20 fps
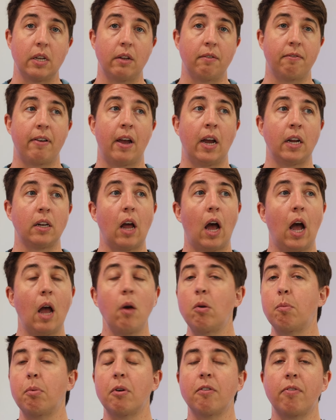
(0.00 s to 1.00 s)
In fact,
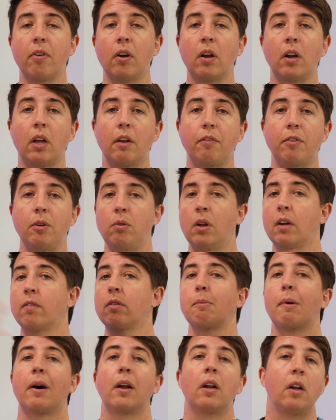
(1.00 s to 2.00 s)
I would prefer it if you
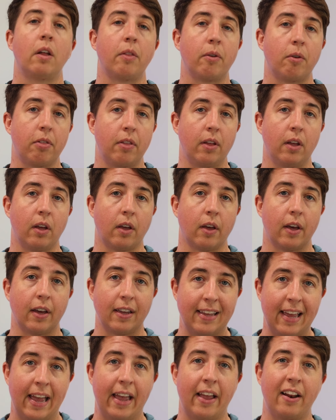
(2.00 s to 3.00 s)
never bought another thing
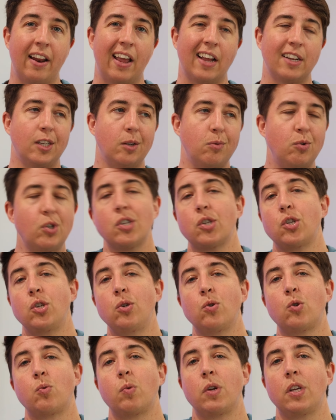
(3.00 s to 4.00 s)
again and you just
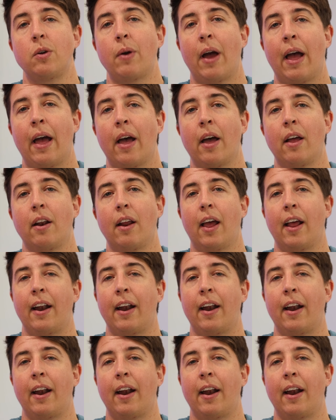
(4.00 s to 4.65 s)
used what you had